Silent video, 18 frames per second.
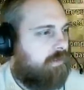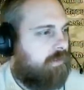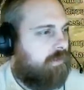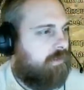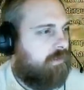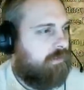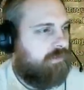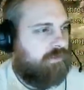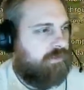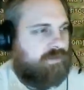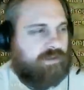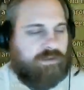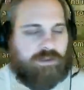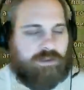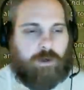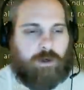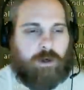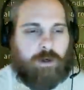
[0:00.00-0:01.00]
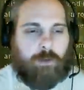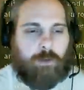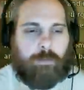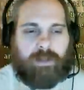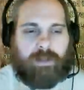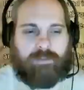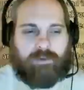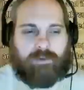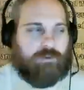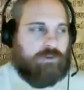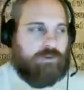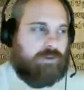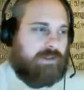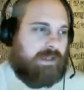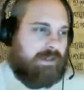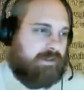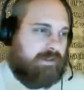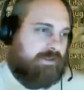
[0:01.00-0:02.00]
hit the auto path and it should
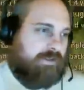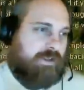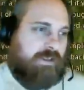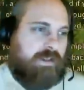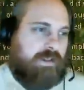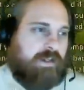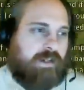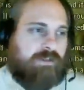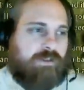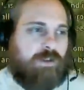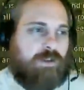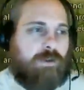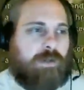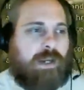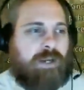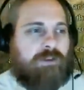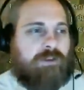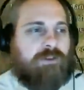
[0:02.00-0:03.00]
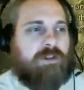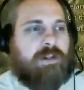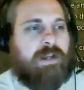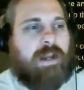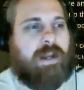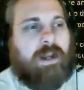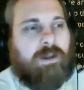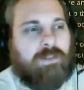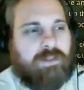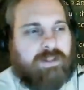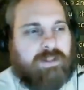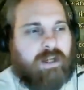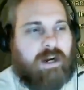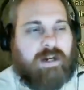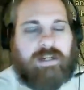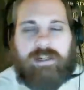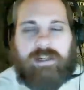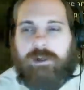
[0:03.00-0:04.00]
take us to the next location now, the
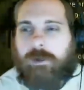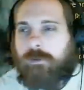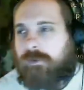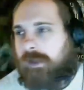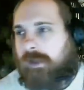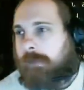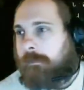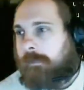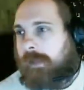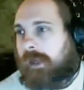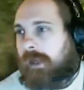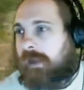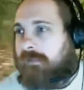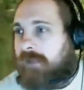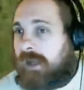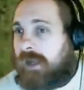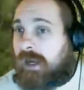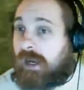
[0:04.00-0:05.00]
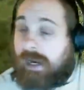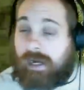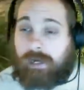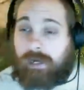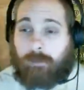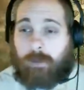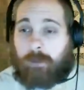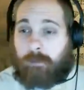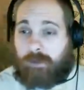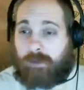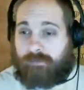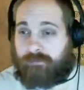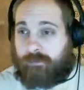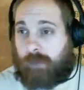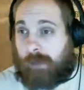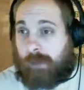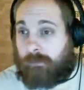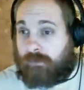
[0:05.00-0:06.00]
Tiny Nose Imp Cave. Anyway, but if
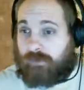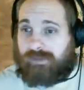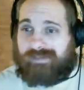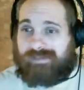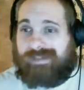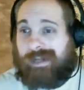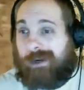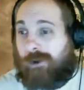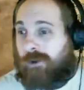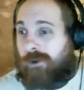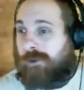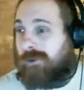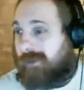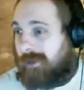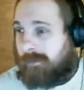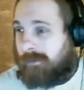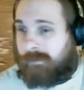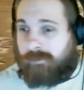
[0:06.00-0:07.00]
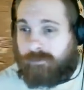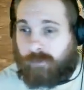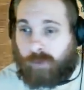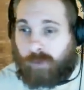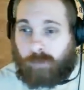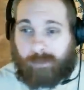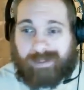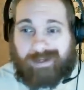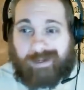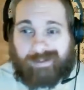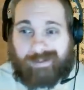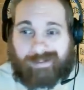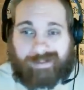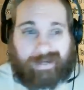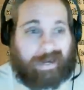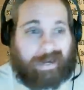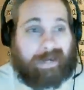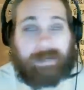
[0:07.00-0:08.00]
I was going to say earlier, before we got
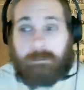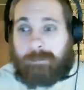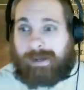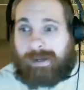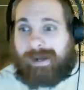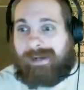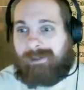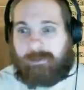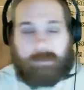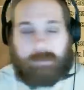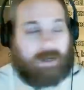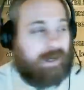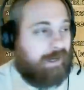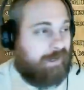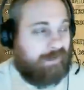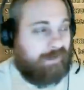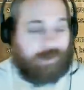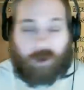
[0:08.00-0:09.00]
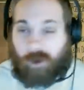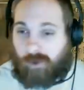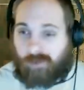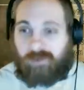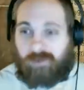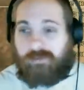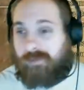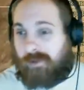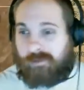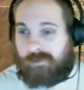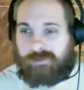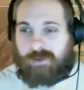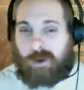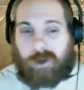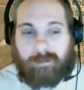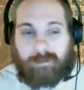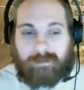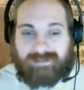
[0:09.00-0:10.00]
gangbanged by all of those
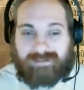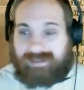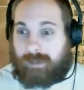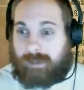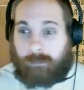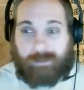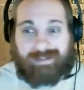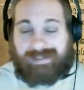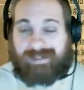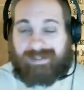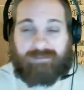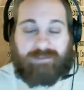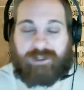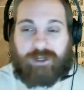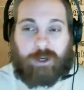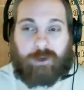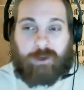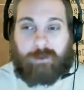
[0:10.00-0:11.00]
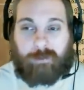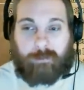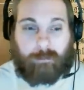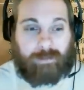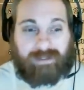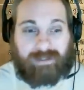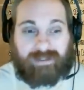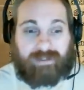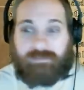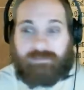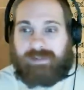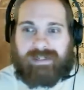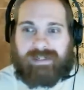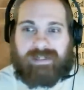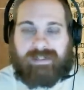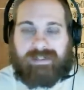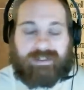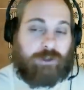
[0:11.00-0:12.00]
goblins that we didn't even
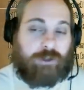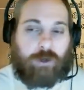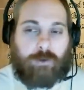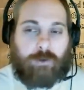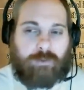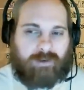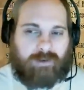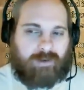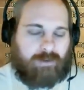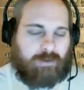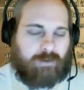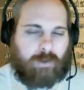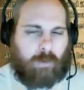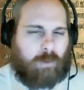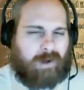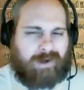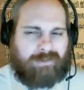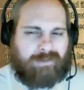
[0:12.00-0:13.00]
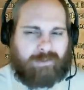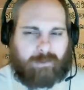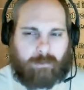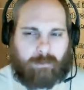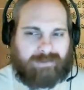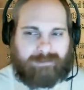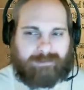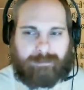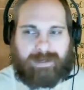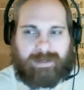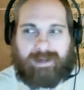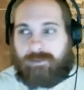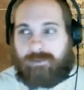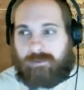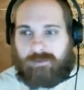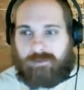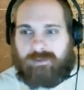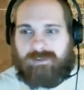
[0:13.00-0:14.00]
need to go there. I don't know why the quest path
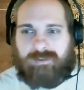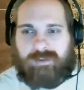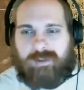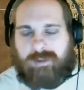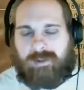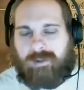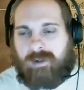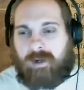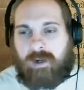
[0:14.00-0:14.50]
took us there.